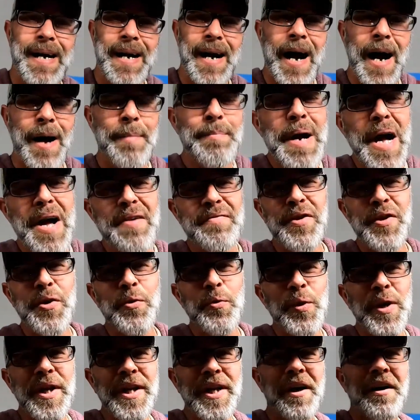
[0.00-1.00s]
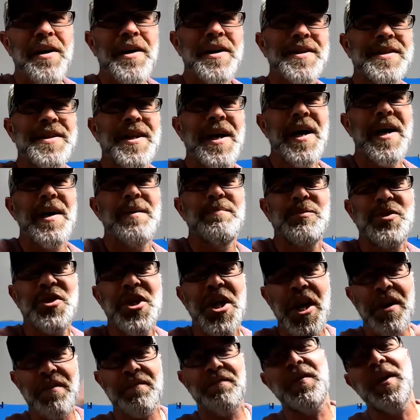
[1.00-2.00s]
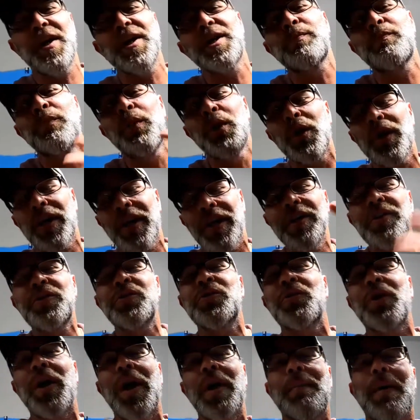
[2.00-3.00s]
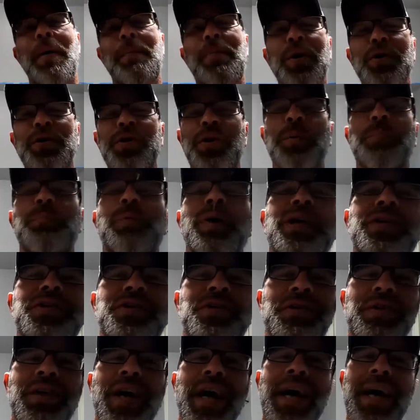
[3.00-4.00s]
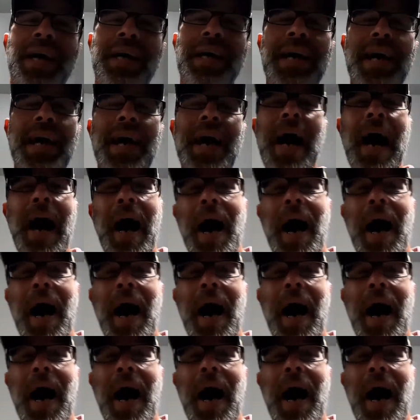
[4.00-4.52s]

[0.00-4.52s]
I'm having a really hard time. Check Facebook, Instagram, I posted a picture of that.